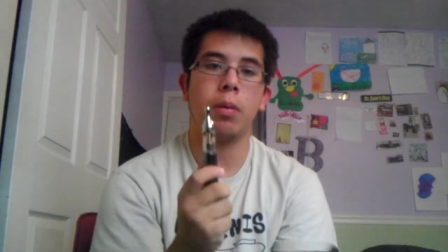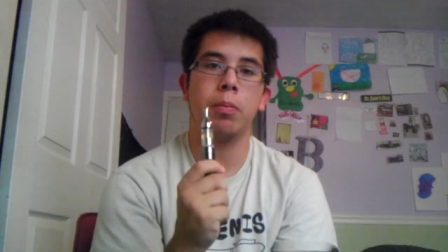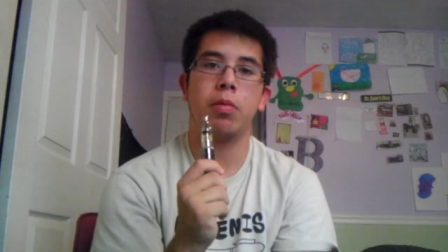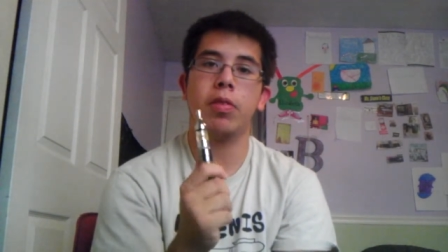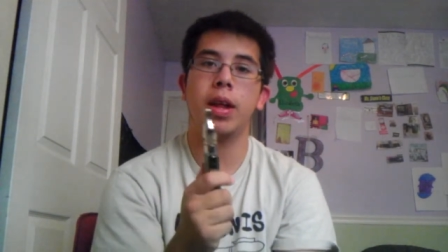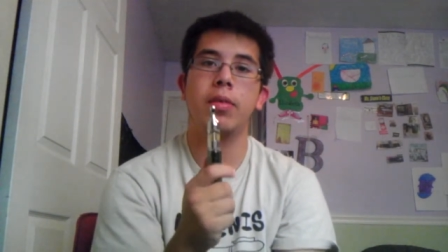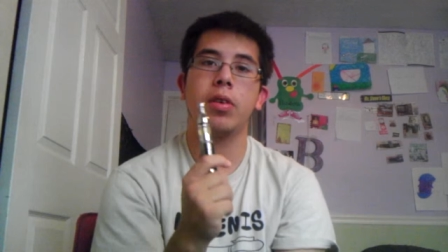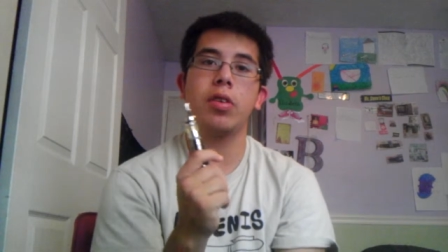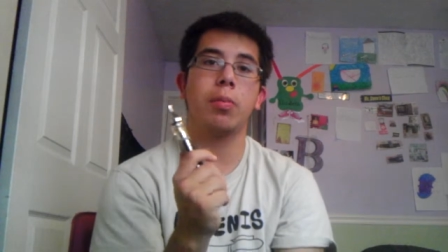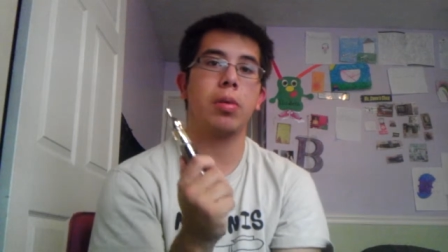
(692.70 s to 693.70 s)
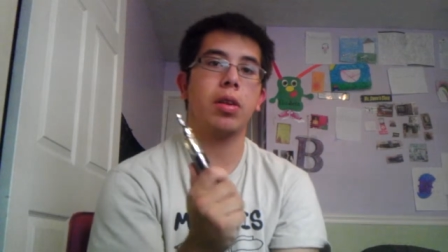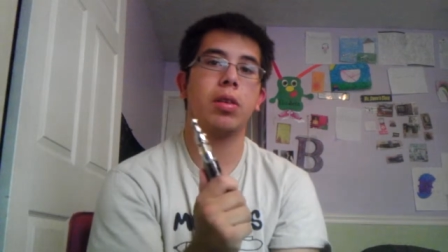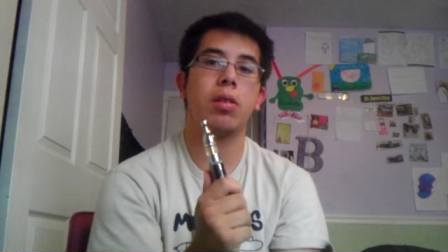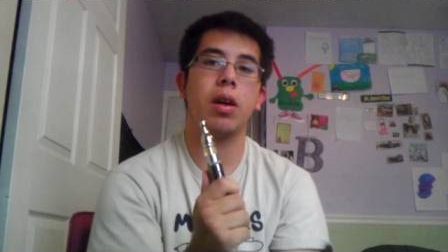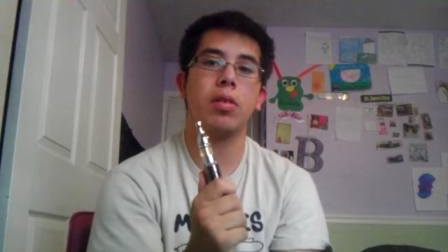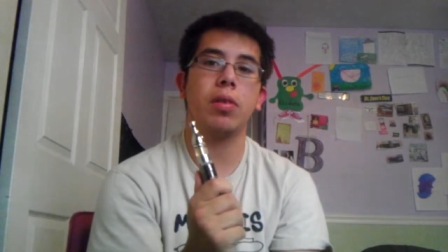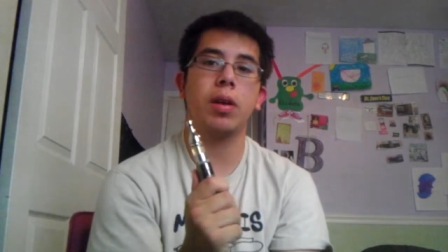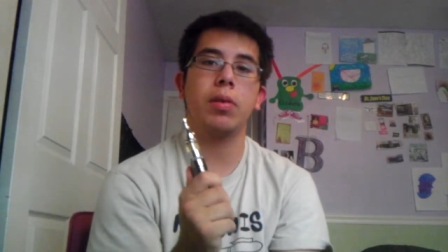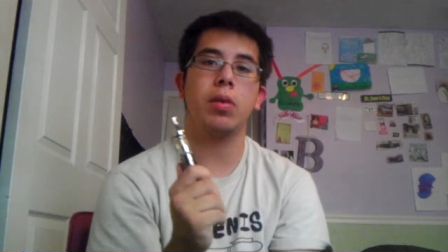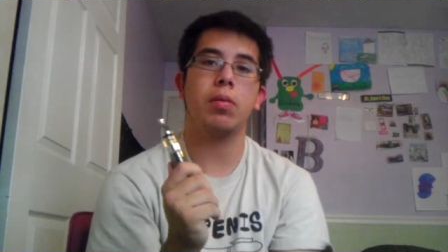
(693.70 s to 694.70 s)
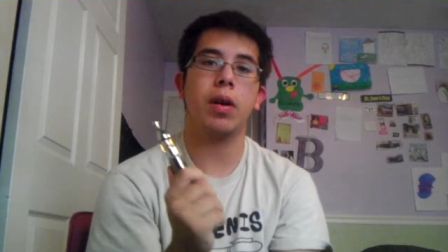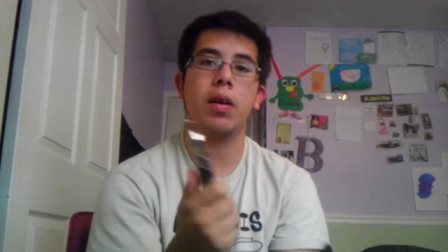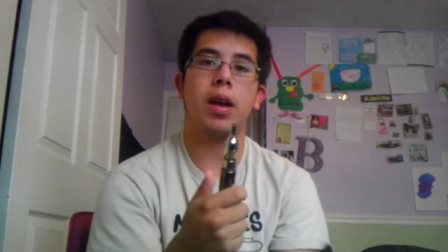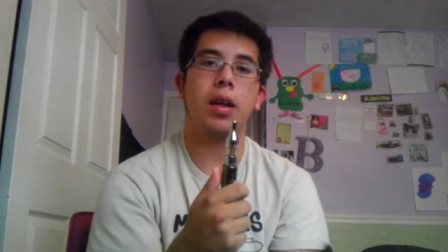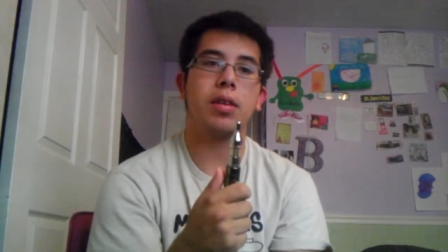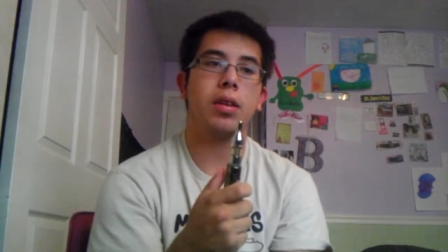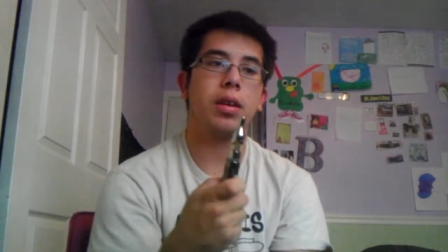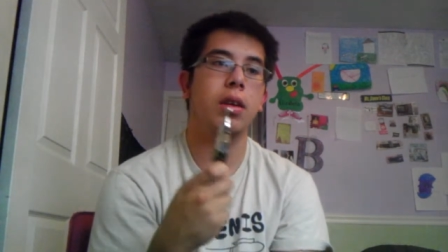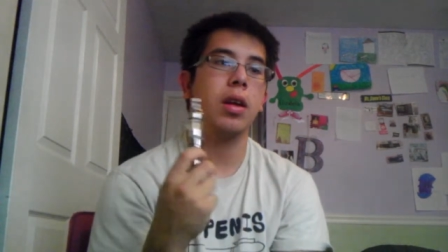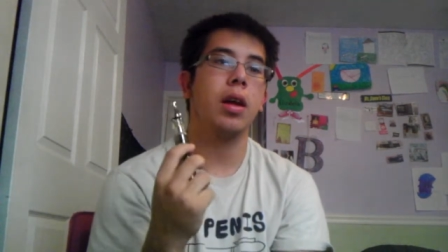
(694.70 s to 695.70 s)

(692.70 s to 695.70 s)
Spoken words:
Flavors, it brings across flavors very nicely.